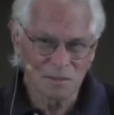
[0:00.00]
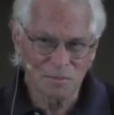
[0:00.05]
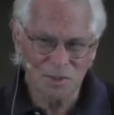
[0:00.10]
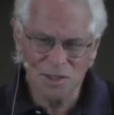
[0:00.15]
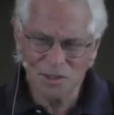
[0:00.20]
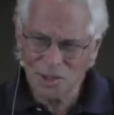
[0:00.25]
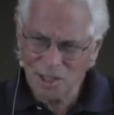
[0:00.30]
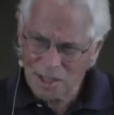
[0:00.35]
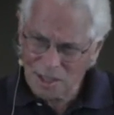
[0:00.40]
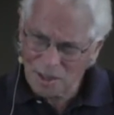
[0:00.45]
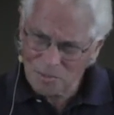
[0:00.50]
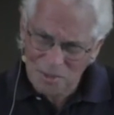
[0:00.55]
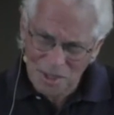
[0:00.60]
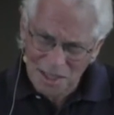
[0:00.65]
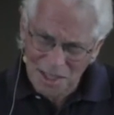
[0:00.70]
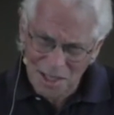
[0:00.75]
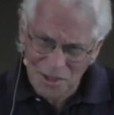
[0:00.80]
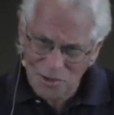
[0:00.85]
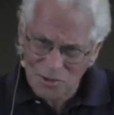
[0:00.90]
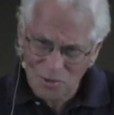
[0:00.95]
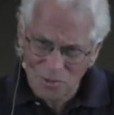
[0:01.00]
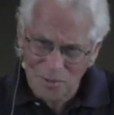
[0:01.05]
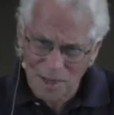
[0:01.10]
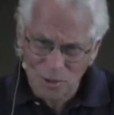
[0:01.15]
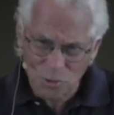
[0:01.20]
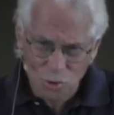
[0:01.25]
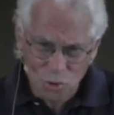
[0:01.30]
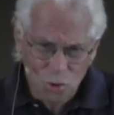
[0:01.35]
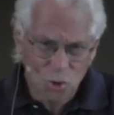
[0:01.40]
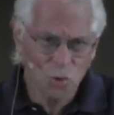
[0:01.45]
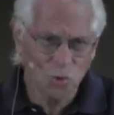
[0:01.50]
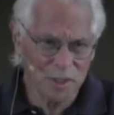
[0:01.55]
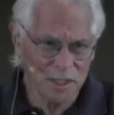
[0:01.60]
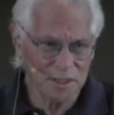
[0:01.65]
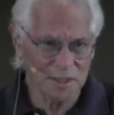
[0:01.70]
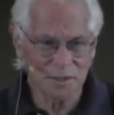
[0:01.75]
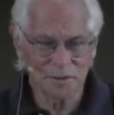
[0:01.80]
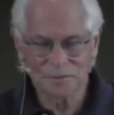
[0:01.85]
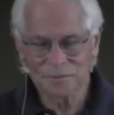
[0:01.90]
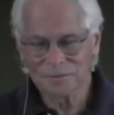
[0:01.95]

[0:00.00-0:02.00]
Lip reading: Because they come together about doing.